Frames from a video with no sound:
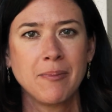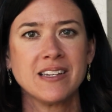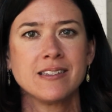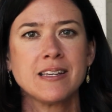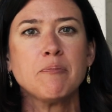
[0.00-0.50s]

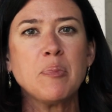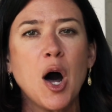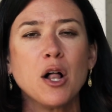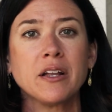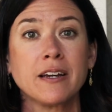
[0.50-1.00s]
is
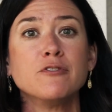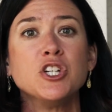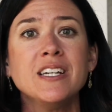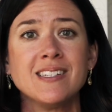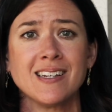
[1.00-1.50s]
symbolic of
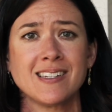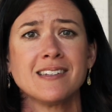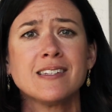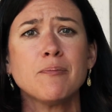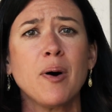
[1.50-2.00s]
Jesus
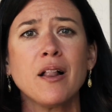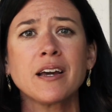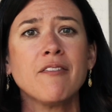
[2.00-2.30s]
and symbolic